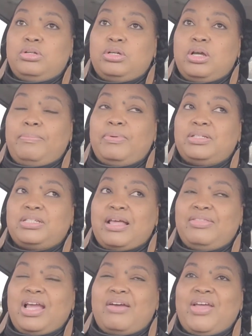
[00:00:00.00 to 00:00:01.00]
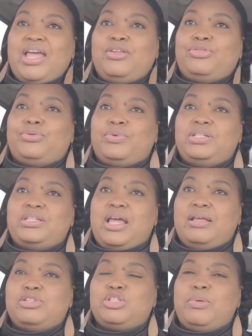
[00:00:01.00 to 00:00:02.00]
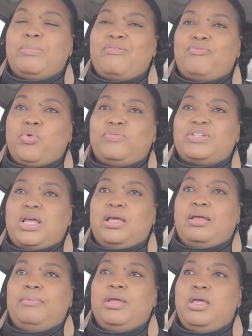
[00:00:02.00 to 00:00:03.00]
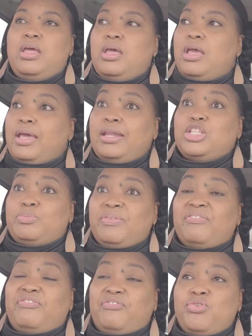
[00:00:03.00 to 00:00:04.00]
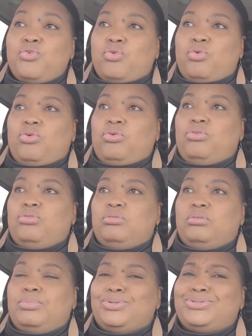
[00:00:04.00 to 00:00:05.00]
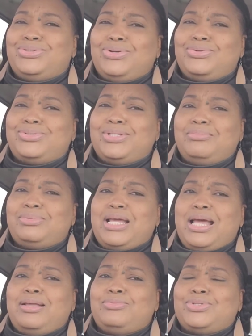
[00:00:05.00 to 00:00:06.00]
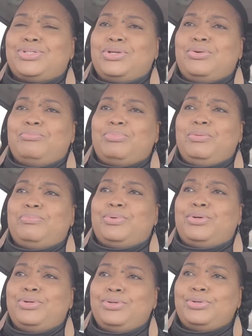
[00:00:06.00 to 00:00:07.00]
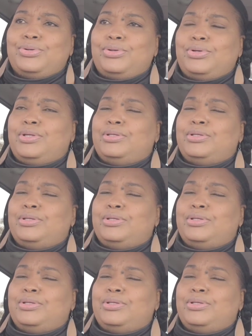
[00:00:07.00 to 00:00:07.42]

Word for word: couple of times. I think I've had it three times. This will be my fourth time. And it's been full. But you know, sometimes when certain people cook,